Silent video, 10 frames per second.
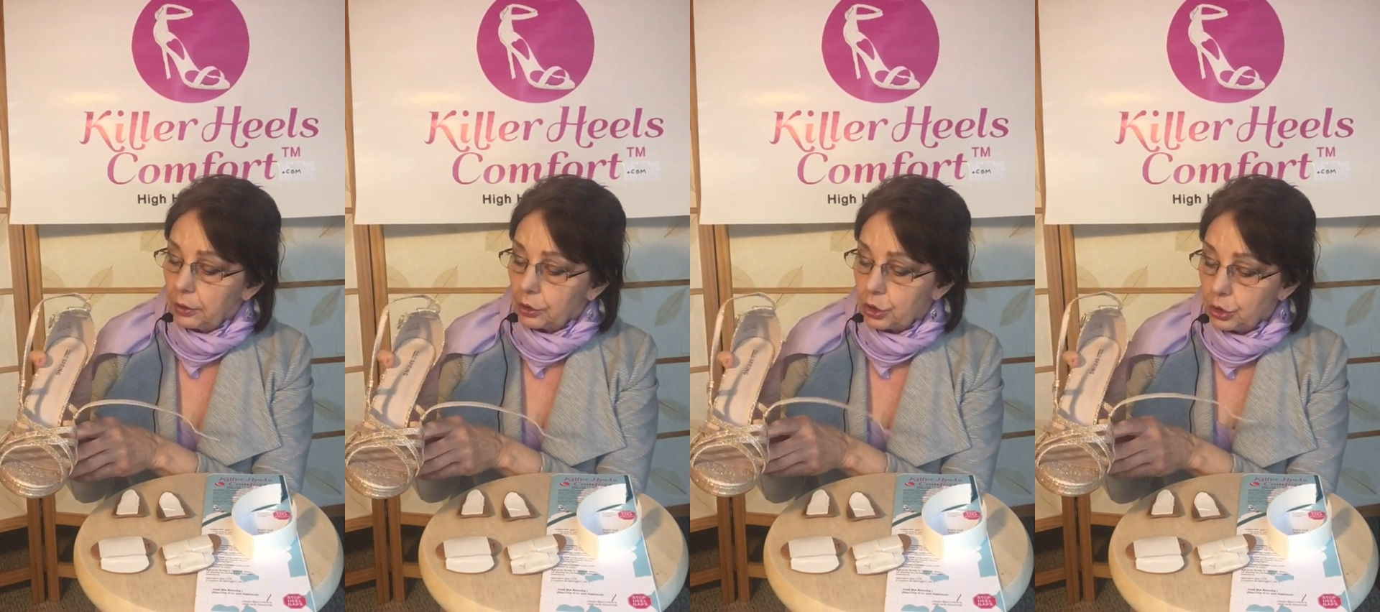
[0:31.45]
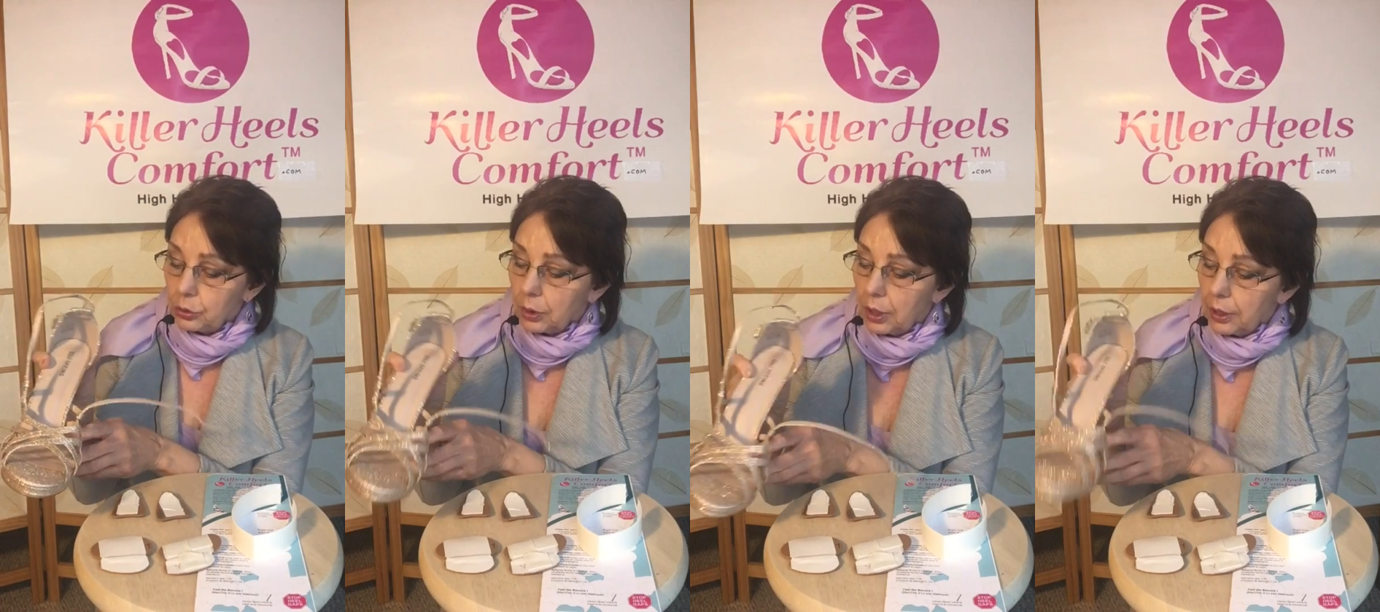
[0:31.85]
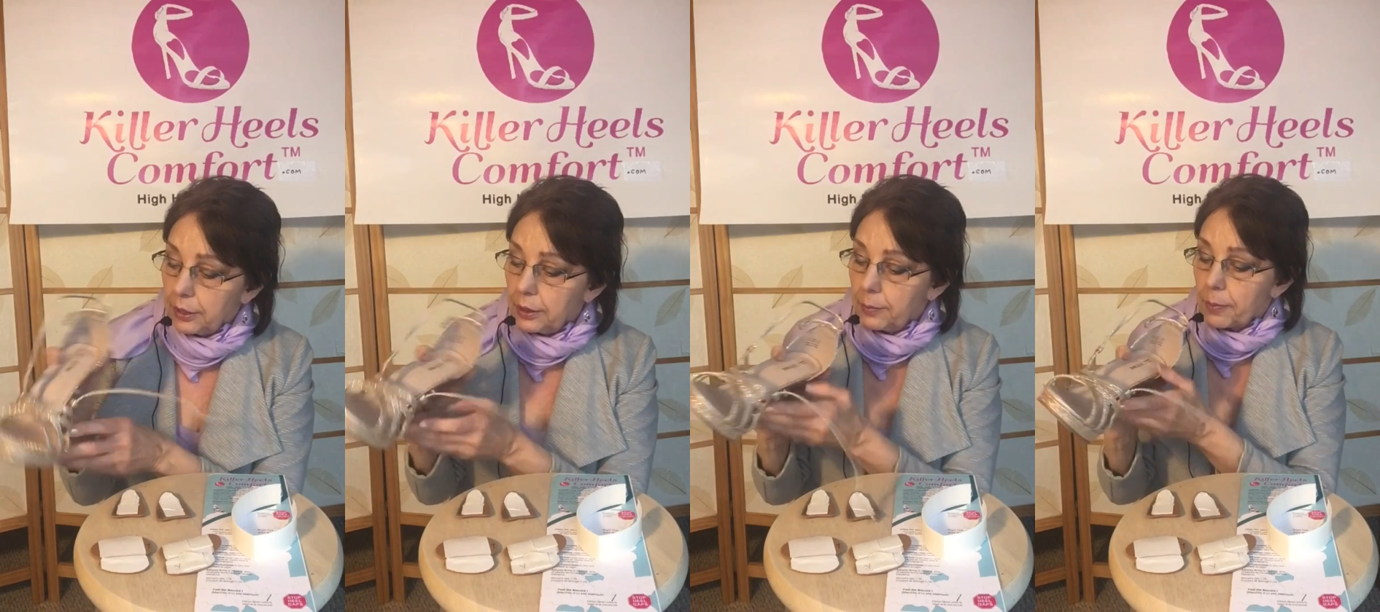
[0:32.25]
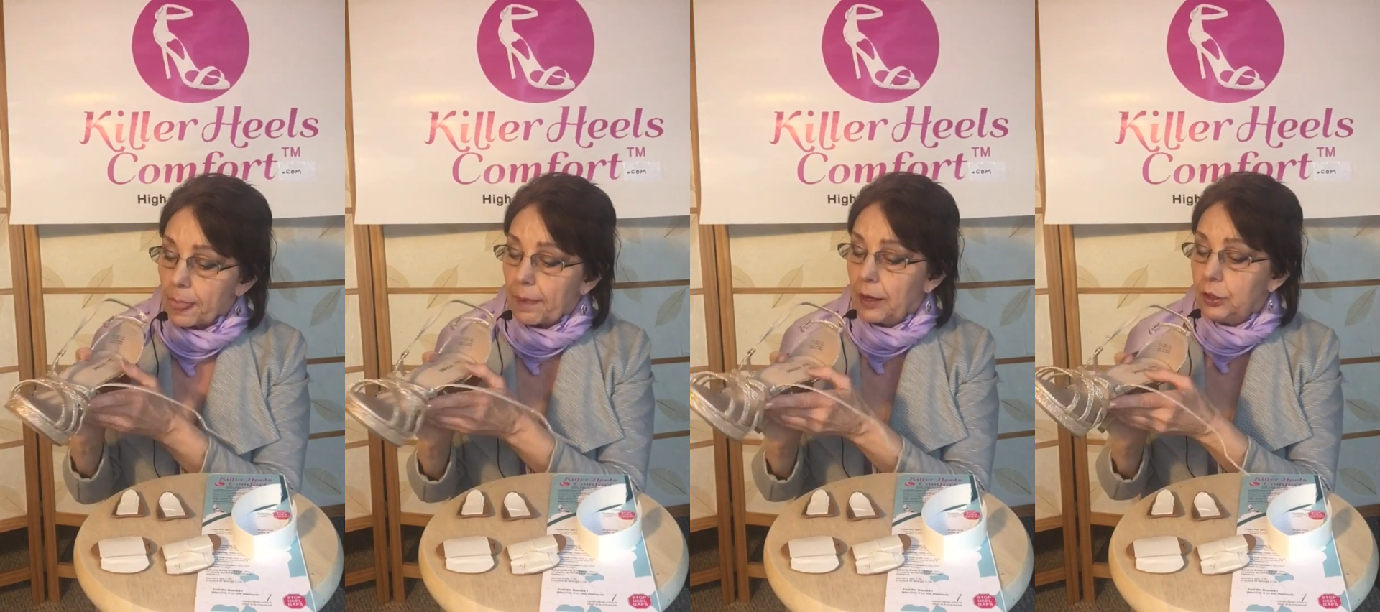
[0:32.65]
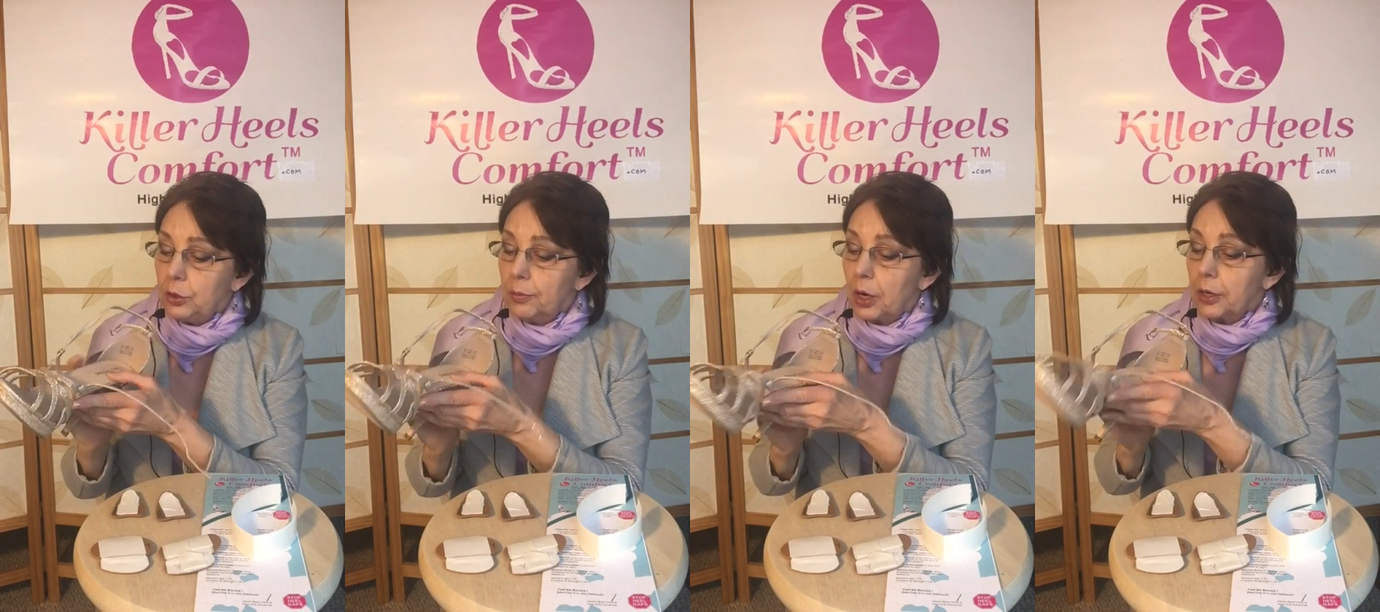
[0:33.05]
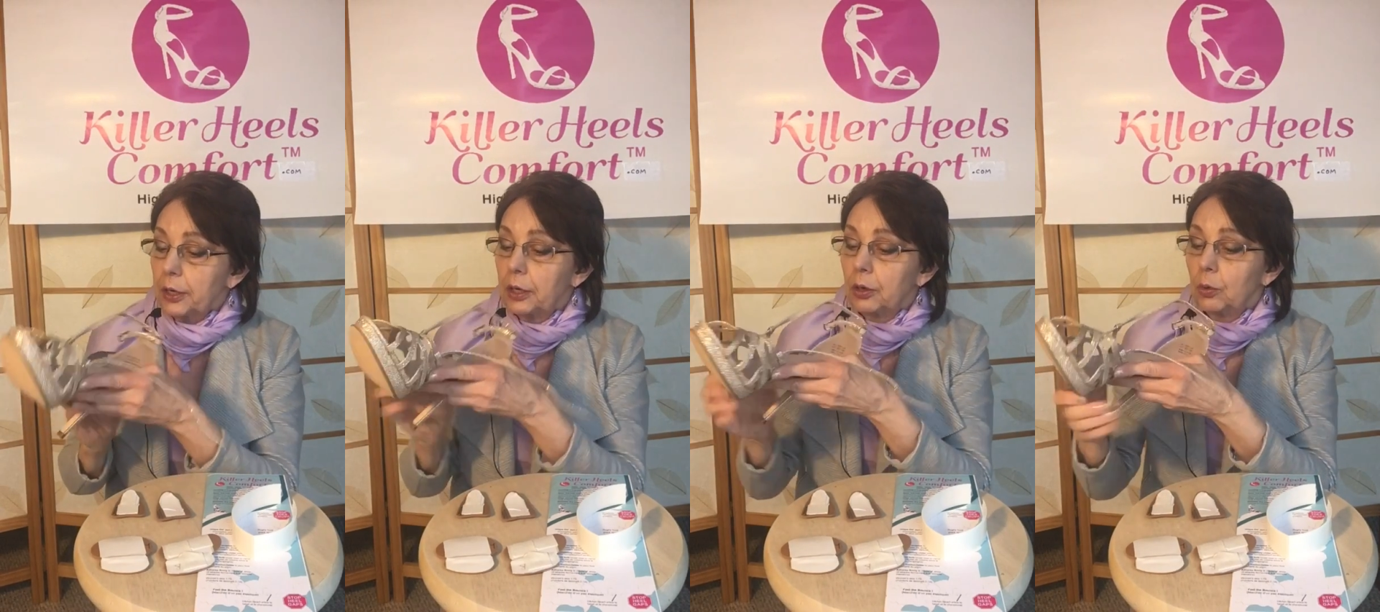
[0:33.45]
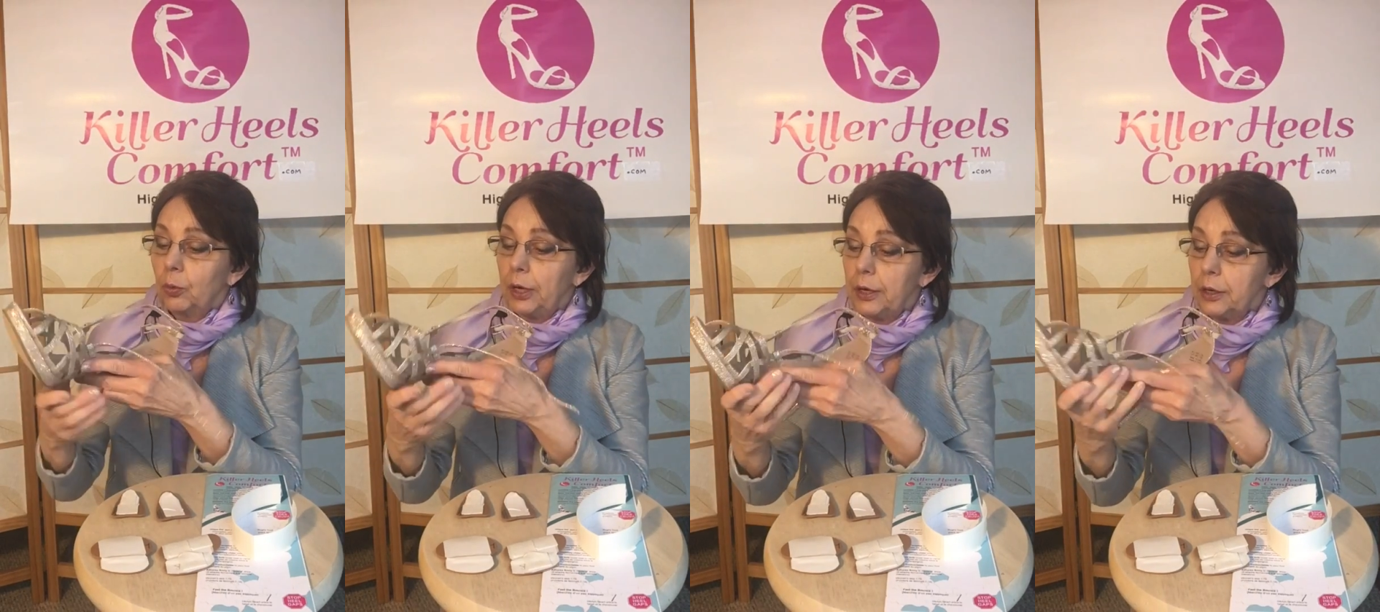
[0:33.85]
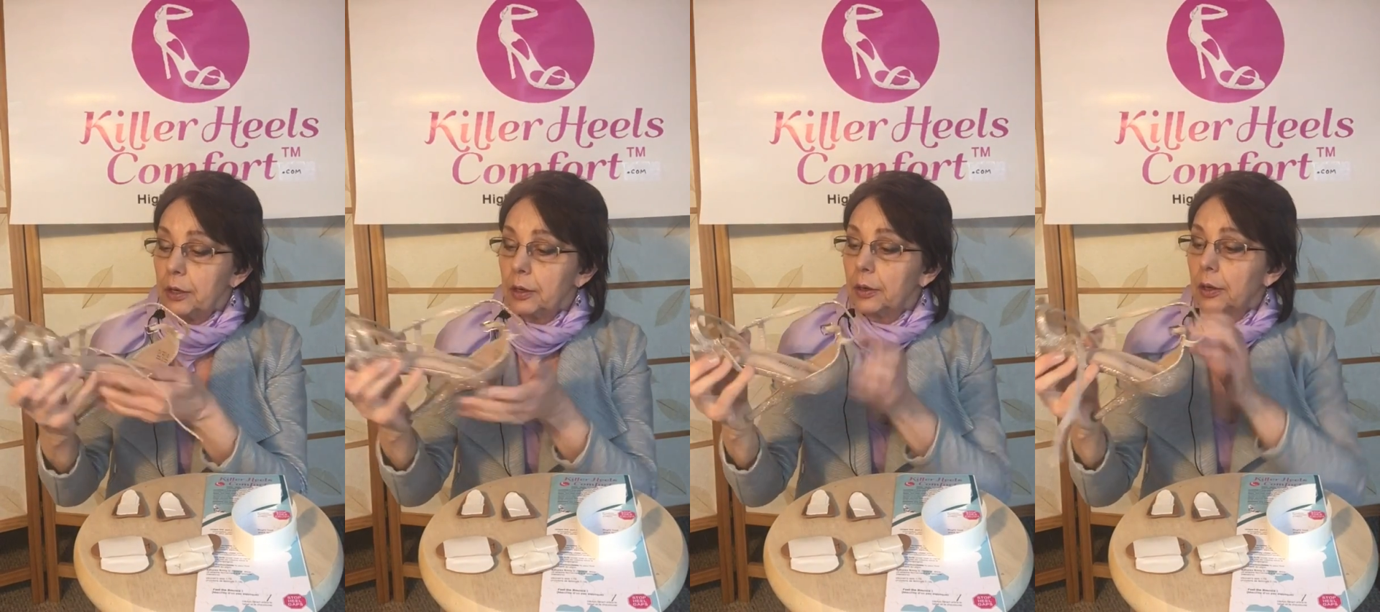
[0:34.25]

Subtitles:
the shoe on and you mark where